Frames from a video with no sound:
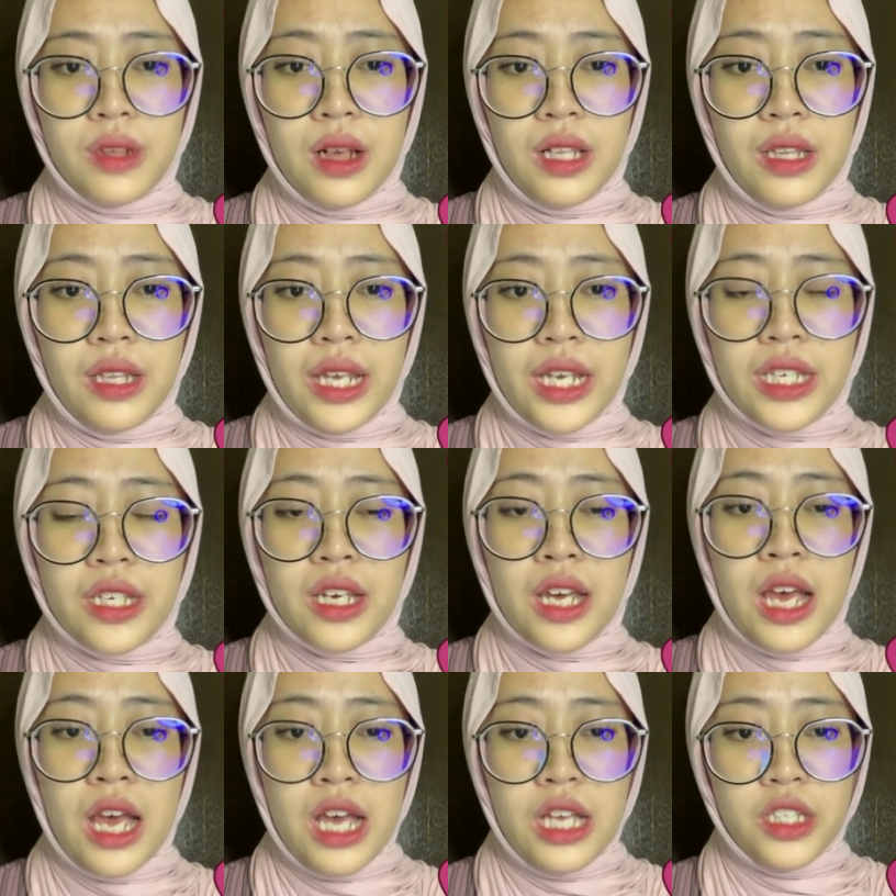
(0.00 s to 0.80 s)
like
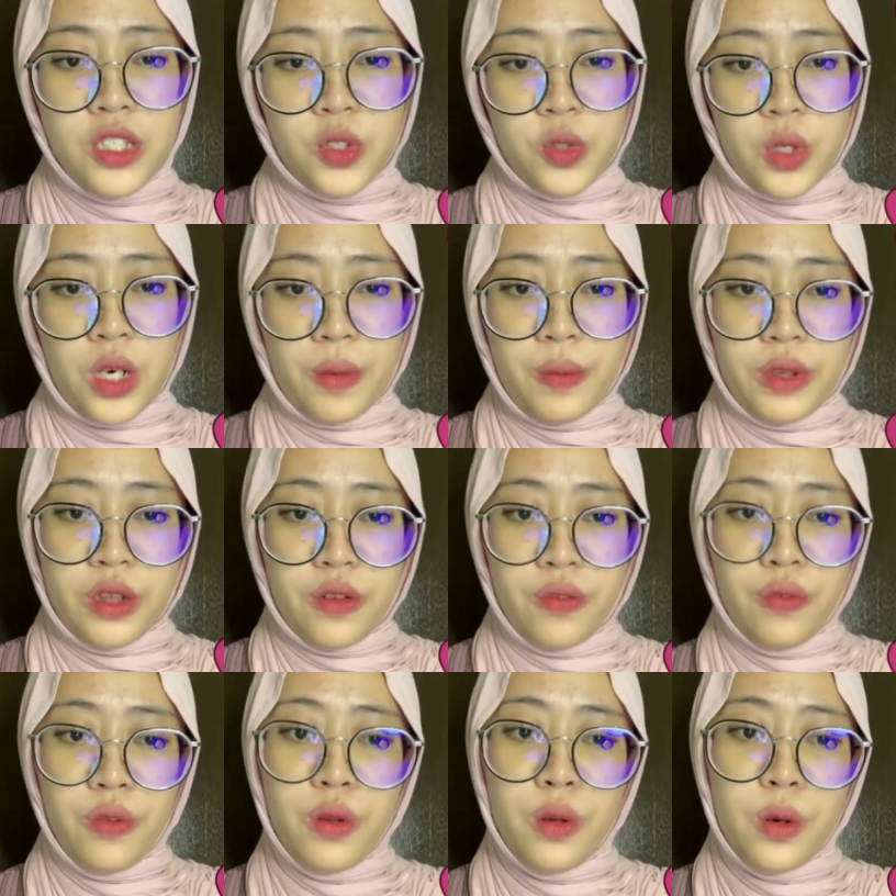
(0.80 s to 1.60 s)
scrubbing
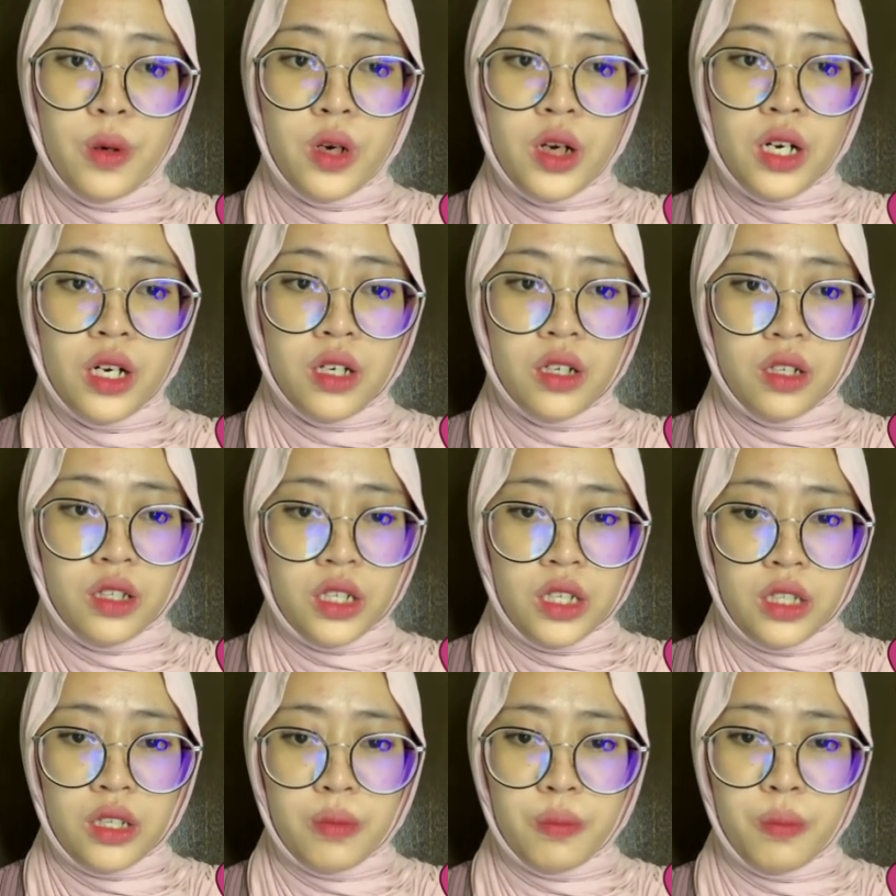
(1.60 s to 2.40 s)
the floor,
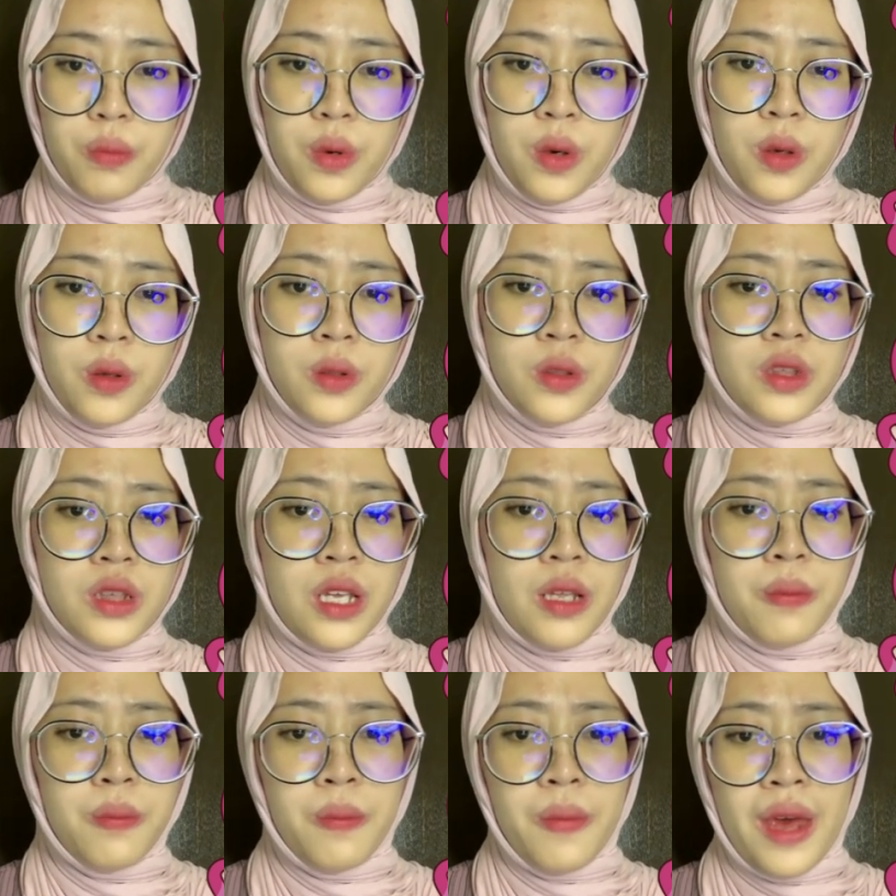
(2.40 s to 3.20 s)
cleaning pots
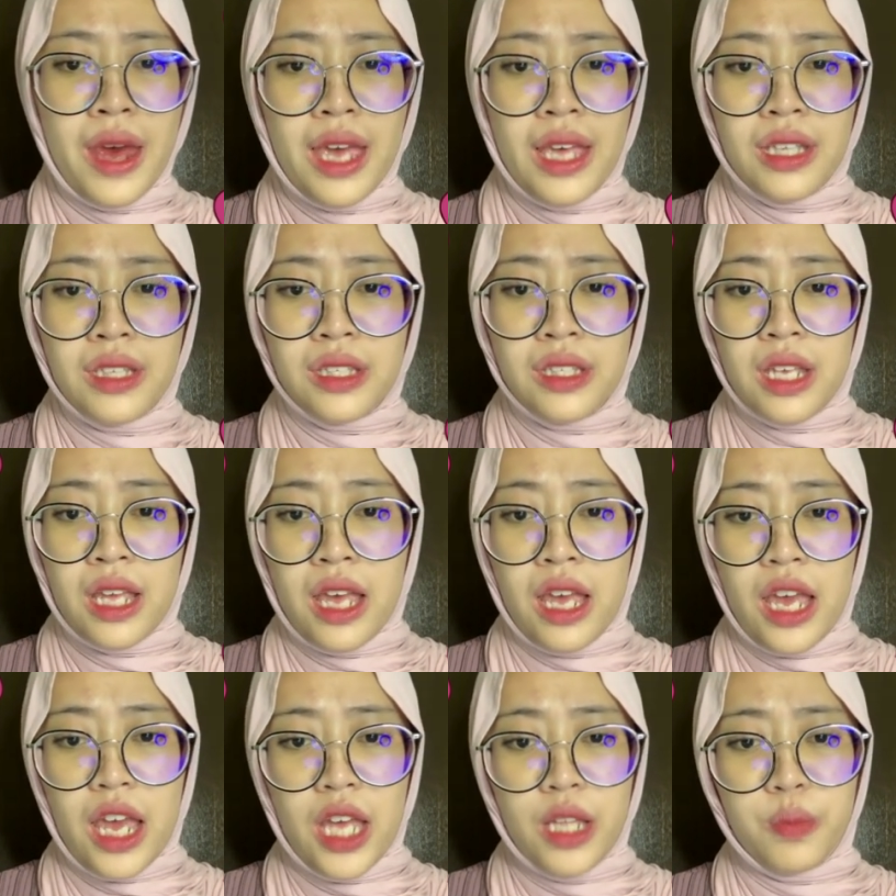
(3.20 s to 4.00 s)
and pans,
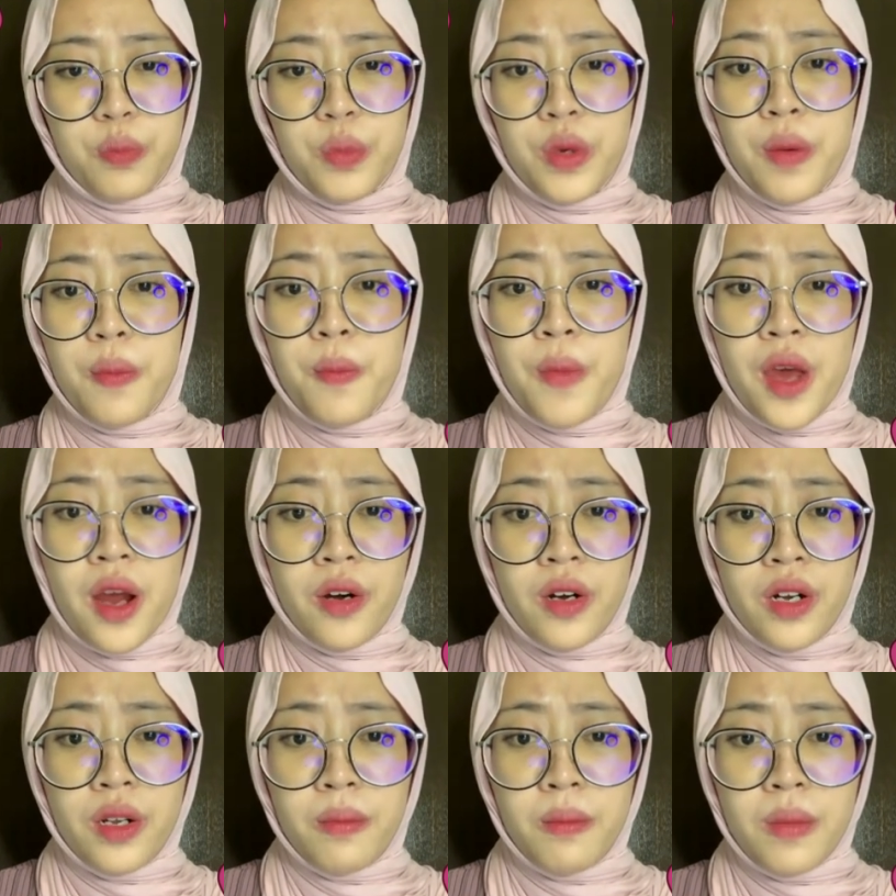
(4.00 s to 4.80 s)
and
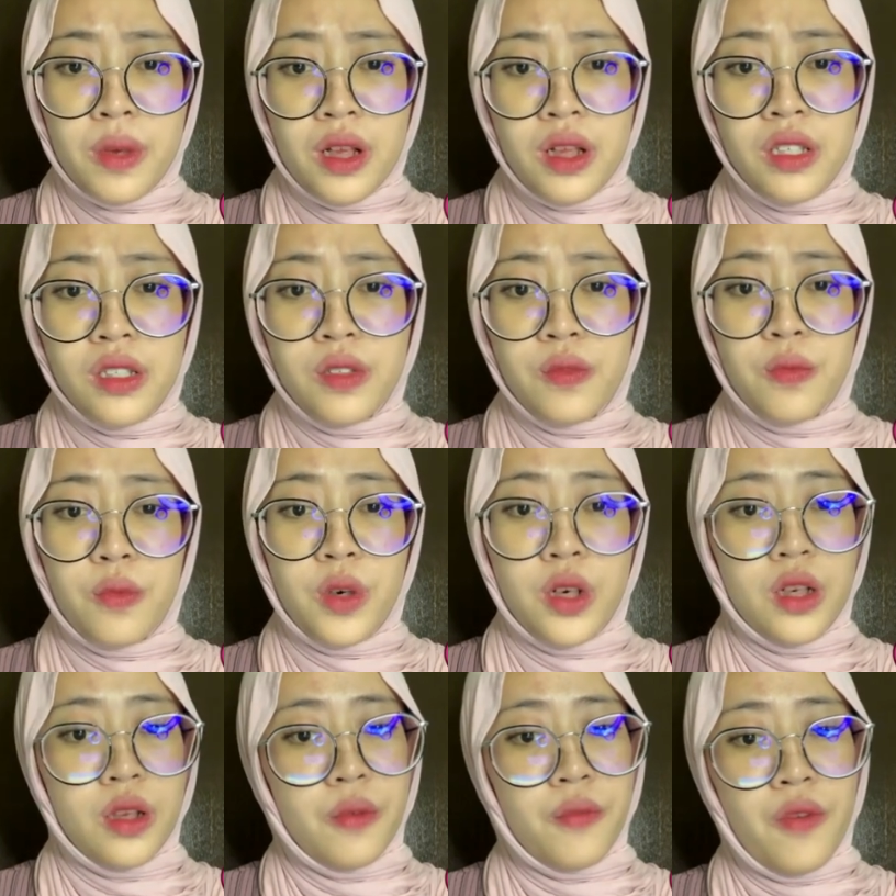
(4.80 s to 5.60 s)
preparing meals
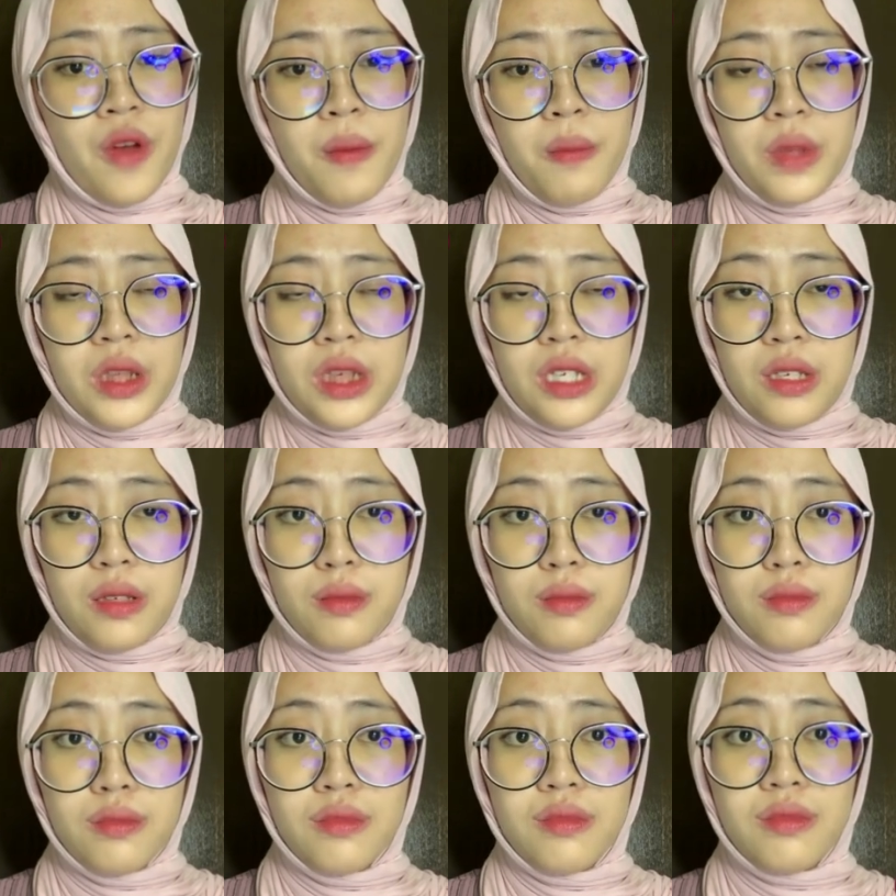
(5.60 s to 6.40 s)
for the family,
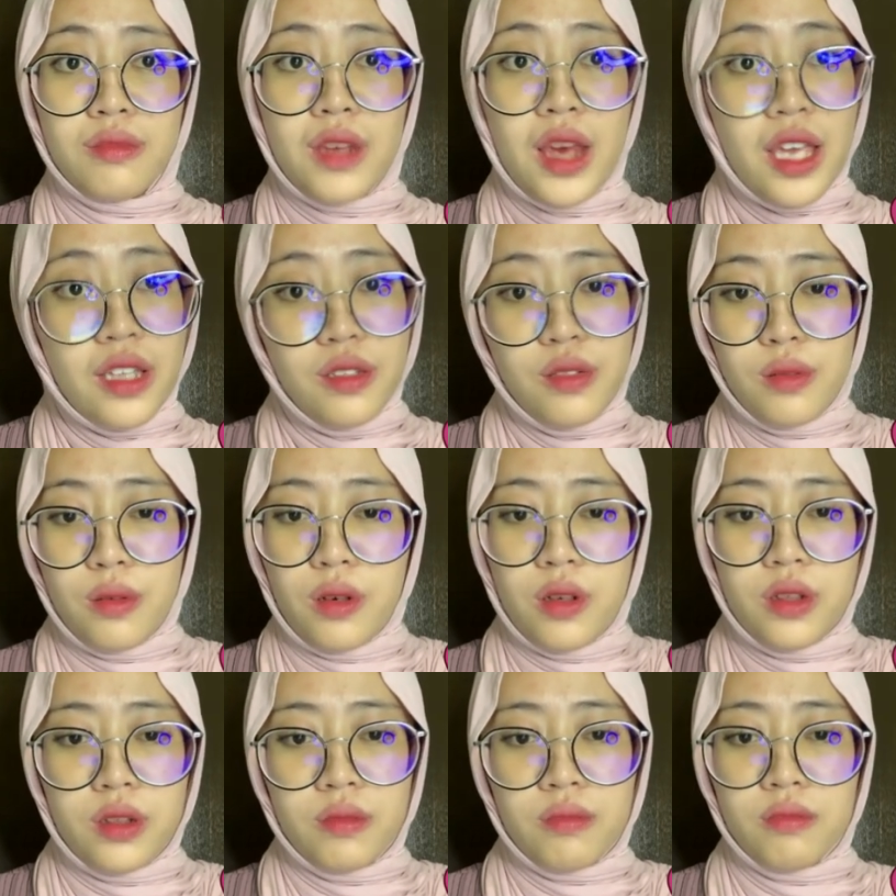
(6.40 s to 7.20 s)
and so
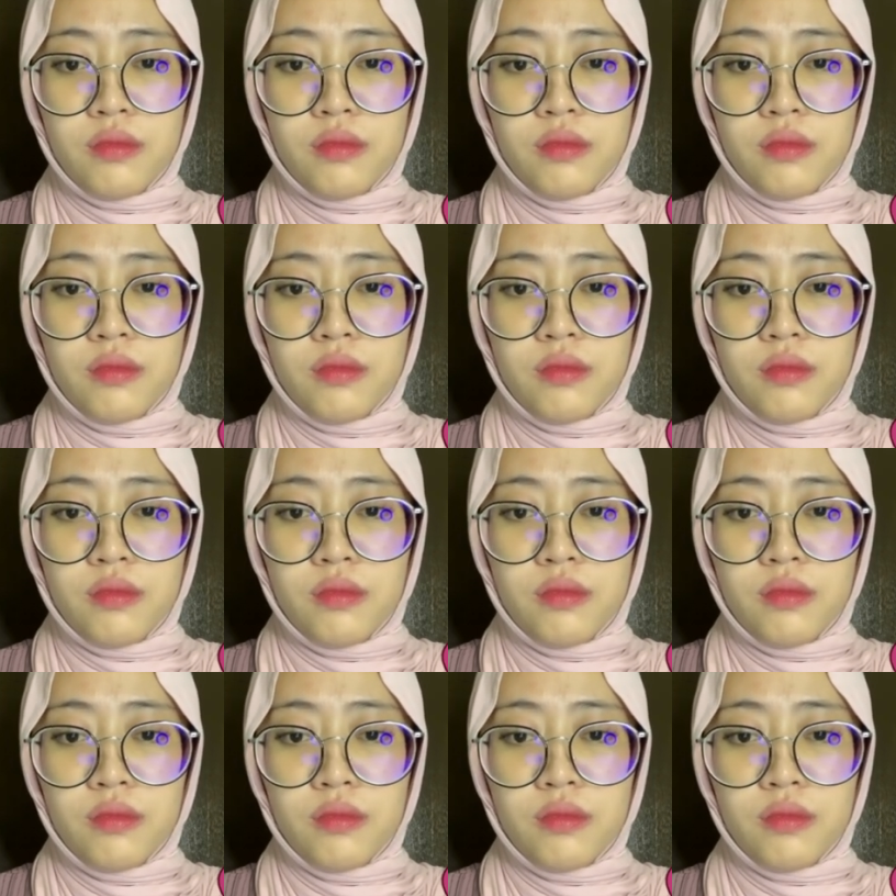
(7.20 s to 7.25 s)
on.